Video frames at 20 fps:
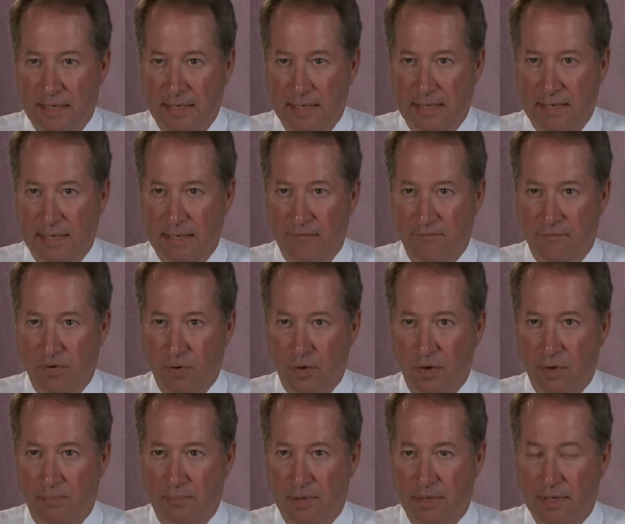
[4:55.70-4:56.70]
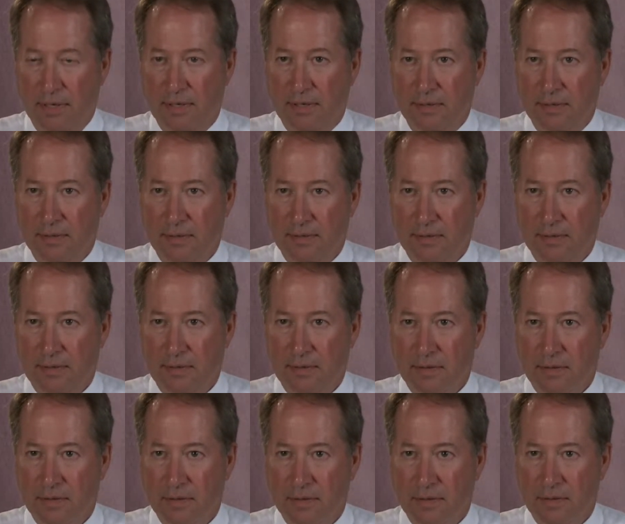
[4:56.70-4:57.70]
and a voter pen
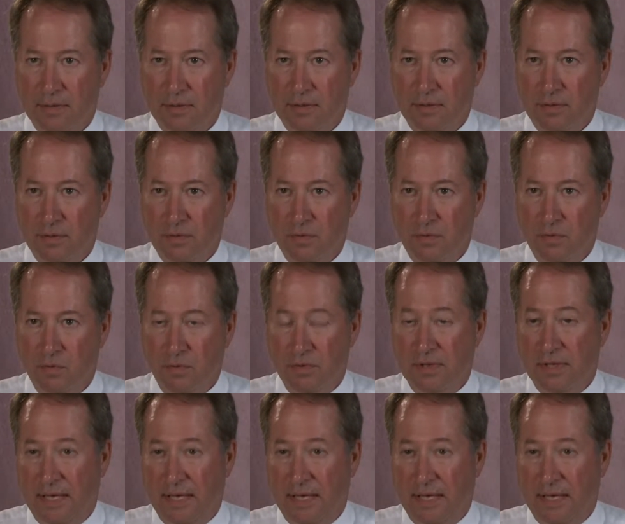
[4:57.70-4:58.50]
with